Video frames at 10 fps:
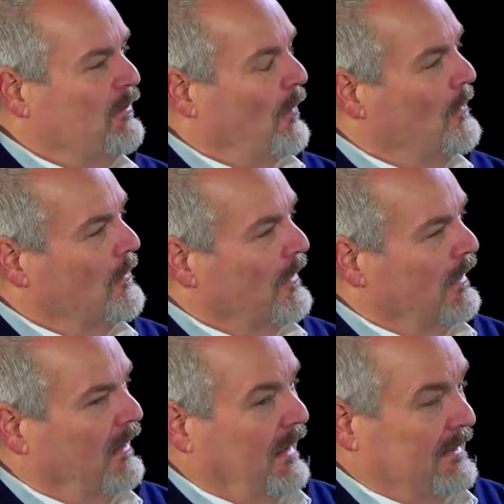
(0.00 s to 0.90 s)

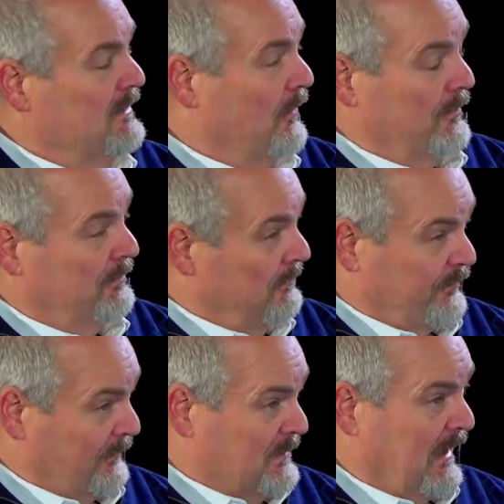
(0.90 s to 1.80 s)
Or I know
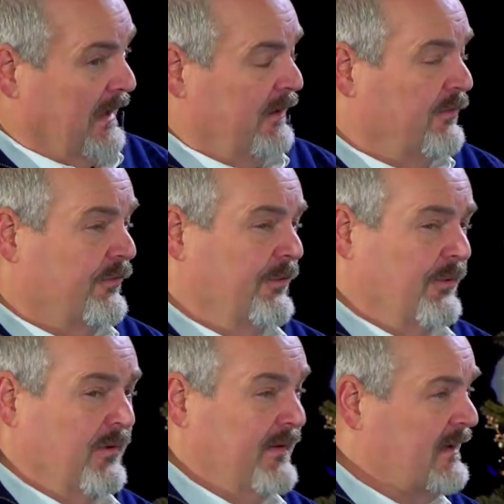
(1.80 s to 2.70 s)
some clients who
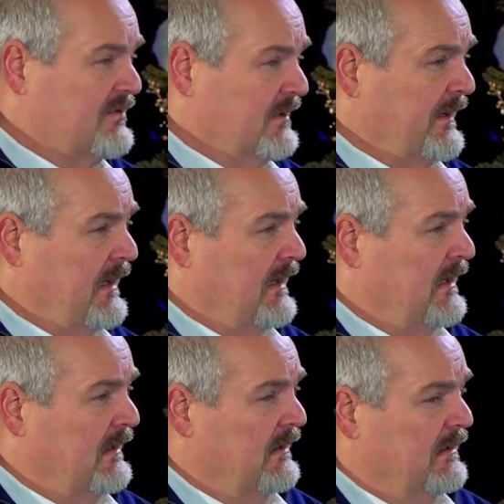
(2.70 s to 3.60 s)
have actually
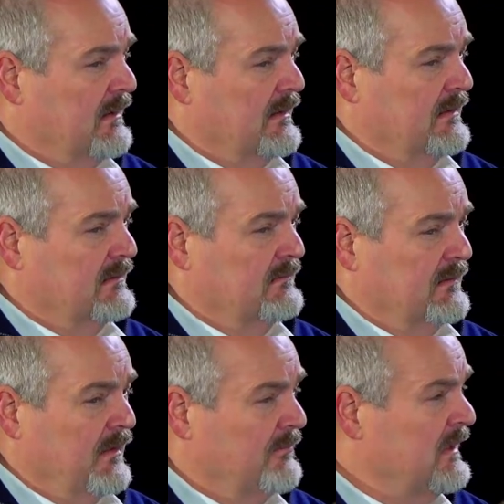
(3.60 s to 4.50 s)
had
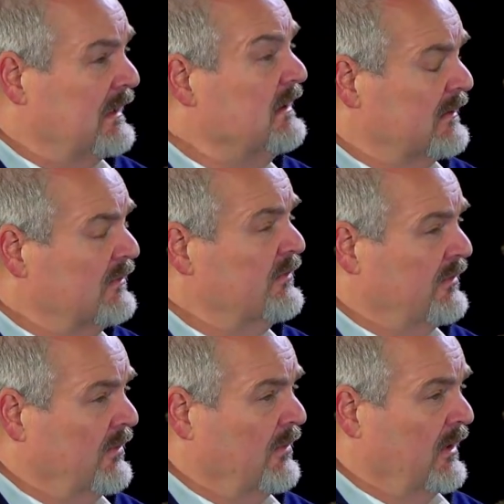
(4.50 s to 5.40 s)
MDs
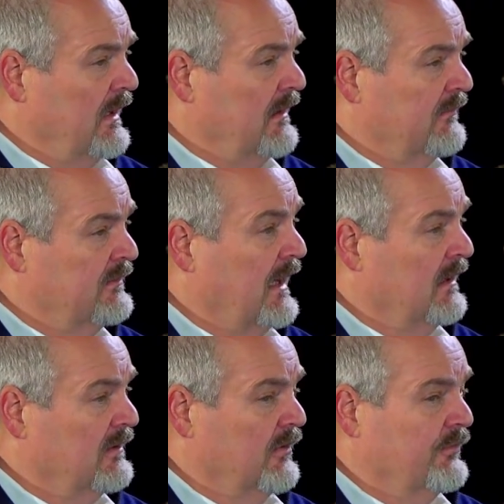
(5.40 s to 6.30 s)
who have
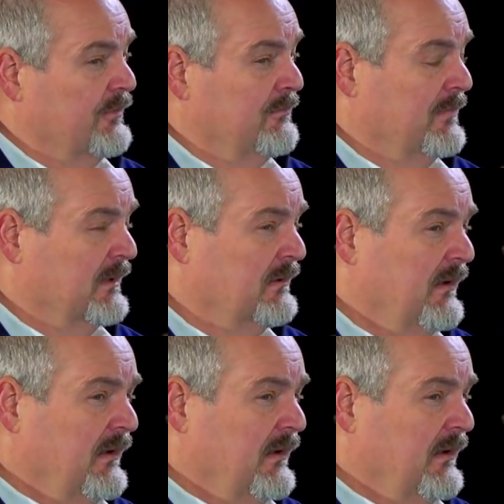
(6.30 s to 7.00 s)
diagnosed them, but